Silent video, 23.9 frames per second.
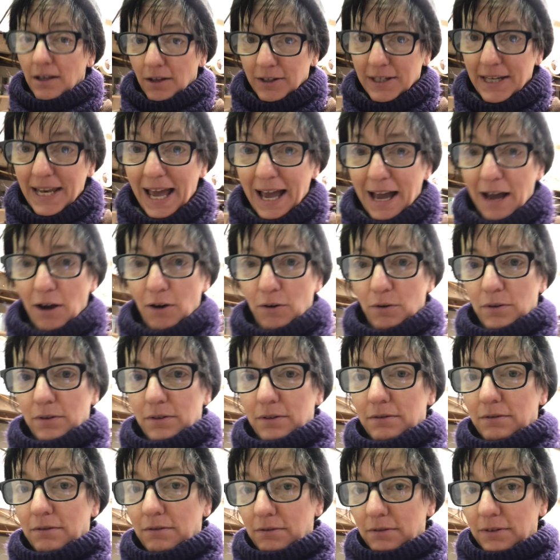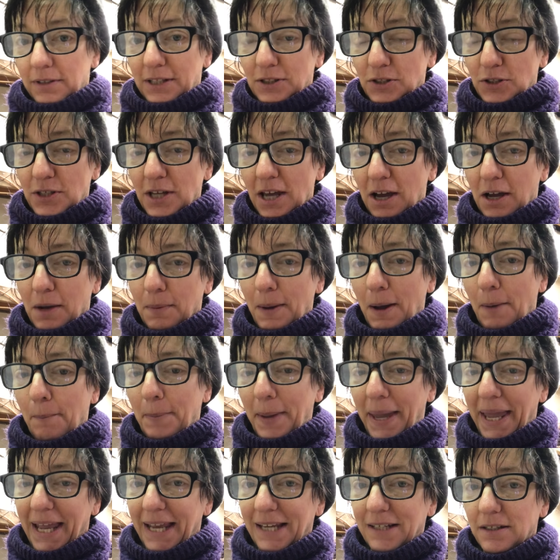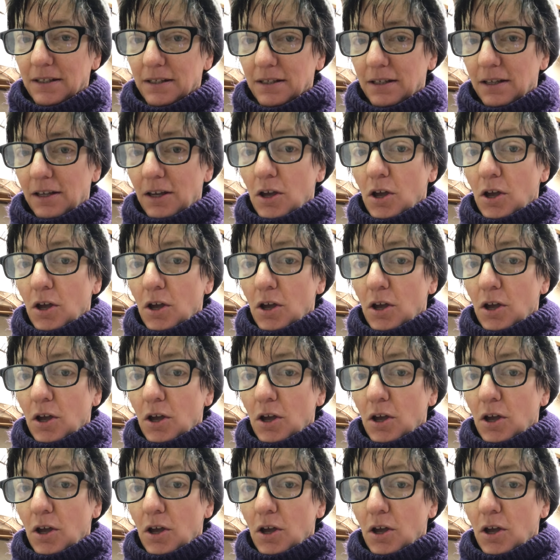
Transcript: Now, let's talk about paint.